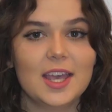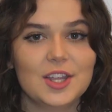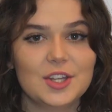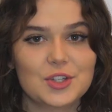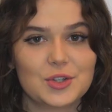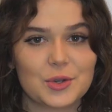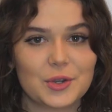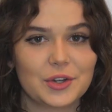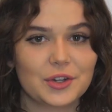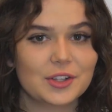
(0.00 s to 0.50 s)

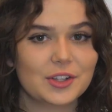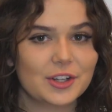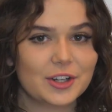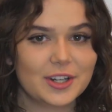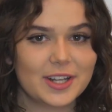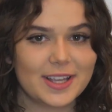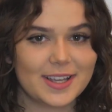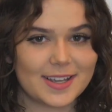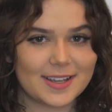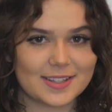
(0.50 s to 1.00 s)
Enjoy your
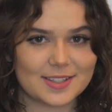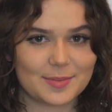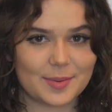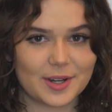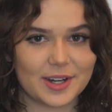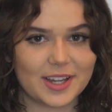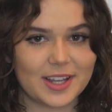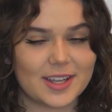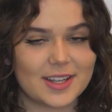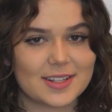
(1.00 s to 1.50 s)
learning
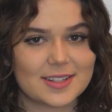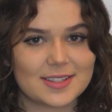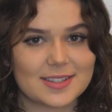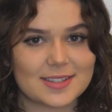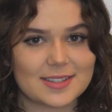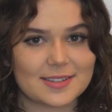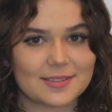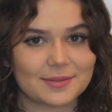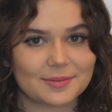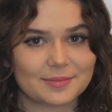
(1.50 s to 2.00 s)

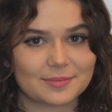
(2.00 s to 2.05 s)
experience!